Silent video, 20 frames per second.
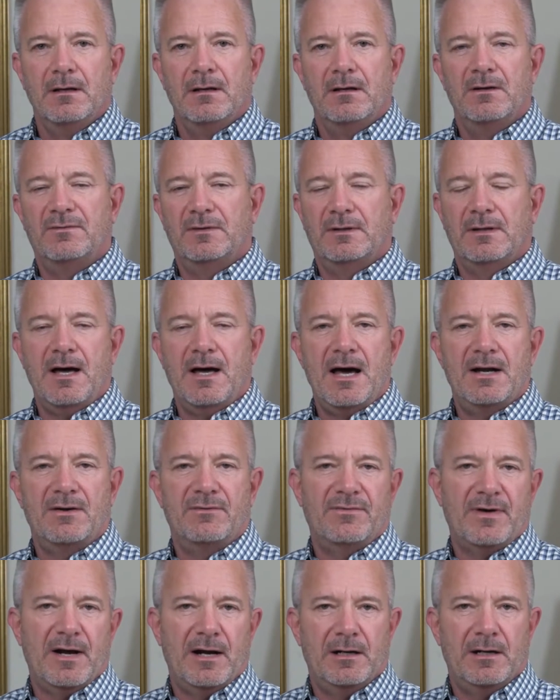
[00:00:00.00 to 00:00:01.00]
of a lot
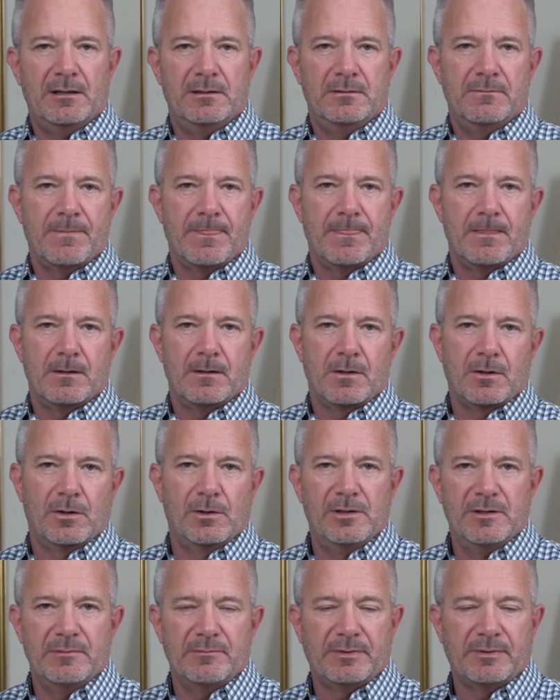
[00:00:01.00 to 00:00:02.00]
of our
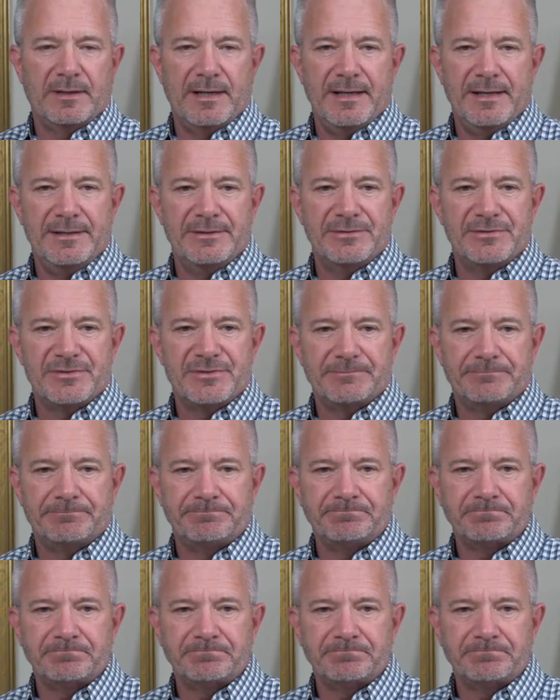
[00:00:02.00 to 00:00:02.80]
current plans.